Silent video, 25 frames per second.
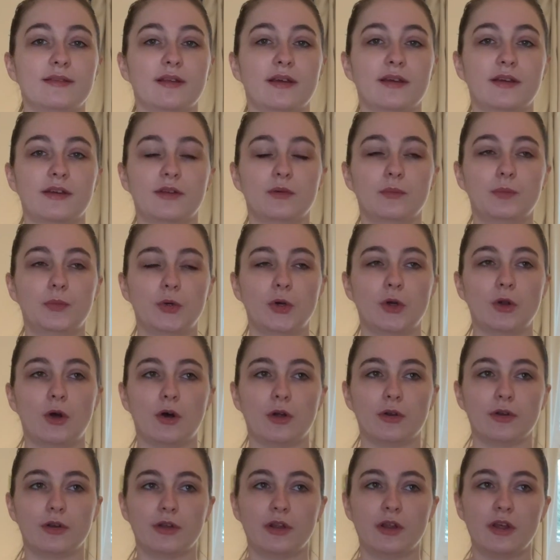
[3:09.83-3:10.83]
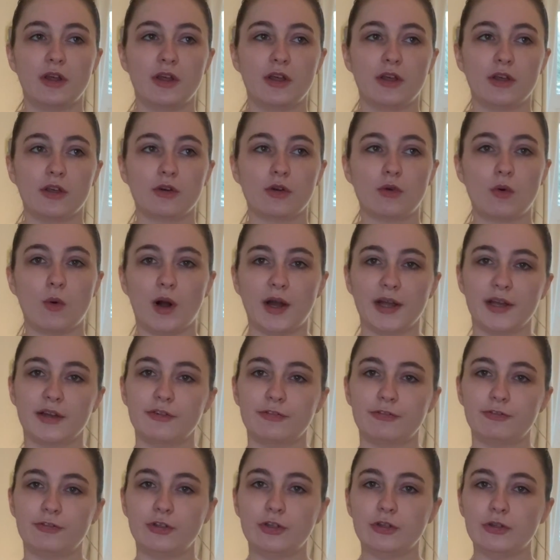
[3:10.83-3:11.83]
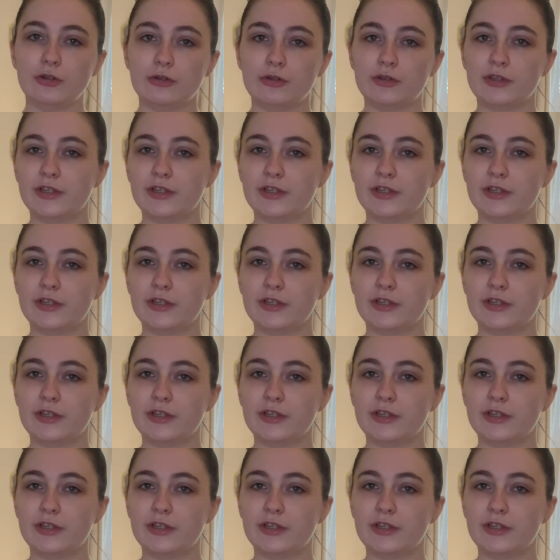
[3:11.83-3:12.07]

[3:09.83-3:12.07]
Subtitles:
I can put on quite a few